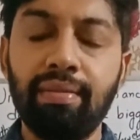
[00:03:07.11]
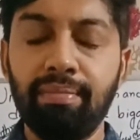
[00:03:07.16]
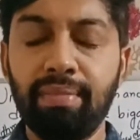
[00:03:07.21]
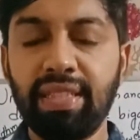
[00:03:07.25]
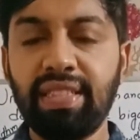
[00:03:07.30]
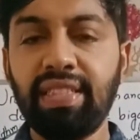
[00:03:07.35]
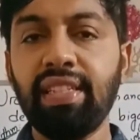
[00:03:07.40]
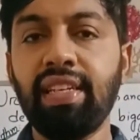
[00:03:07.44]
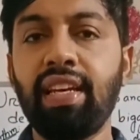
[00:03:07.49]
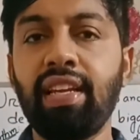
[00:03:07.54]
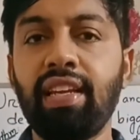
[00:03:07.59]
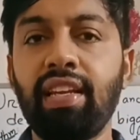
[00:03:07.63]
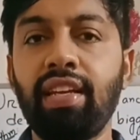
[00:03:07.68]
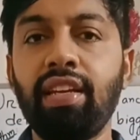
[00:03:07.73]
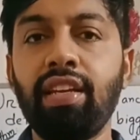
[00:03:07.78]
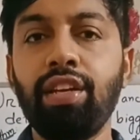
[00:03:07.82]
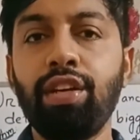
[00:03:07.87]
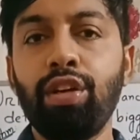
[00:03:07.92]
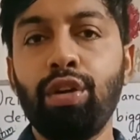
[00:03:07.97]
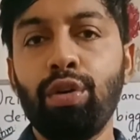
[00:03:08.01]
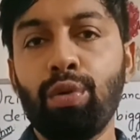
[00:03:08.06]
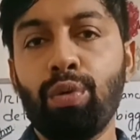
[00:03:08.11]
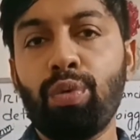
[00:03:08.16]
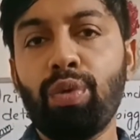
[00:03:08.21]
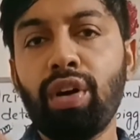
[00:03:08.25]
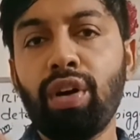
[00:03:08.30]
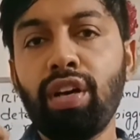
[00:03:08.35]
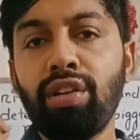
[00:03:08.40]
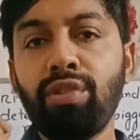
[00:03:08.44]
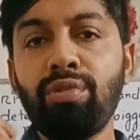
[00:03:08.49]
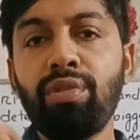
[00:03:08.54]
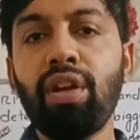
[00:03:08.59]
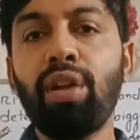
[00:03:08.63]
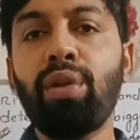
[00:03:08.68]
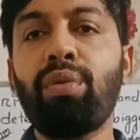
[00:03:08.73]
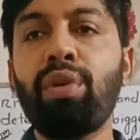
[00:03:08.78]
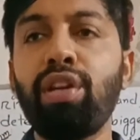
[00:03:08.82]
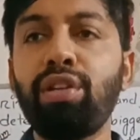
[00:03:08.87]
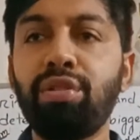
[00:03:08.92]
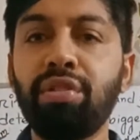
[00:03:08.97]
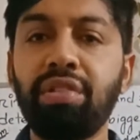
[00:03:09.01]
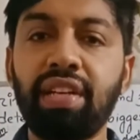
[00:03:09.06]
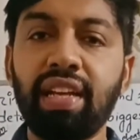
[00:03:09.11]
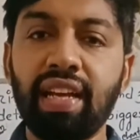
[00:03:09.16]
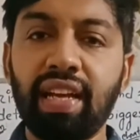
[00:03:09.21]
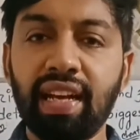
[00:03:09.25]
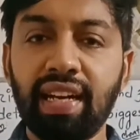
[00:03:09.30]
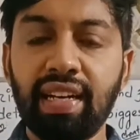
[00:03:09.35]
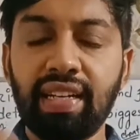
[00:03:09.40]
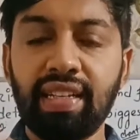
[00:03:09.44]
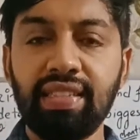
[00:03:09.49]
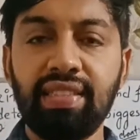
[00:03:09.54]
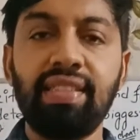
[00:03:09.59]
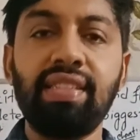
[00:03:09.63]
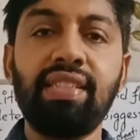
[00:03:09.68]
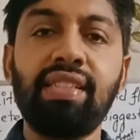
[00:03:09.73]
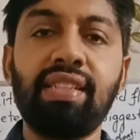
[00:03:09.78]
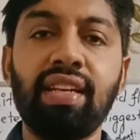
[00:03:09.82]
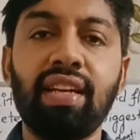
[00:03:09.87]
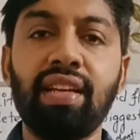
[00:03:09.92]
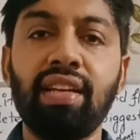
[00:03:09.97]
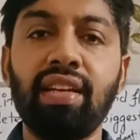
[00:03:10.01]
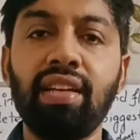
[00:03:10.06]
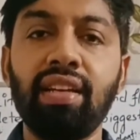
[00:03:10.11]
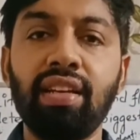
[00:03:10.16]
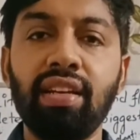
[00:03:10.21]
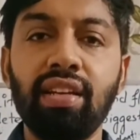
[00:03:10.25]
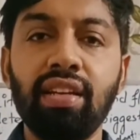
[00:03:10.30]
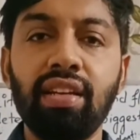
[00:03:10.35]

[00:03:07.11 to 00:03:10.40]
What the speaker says: Basically, when we are going to take a decision,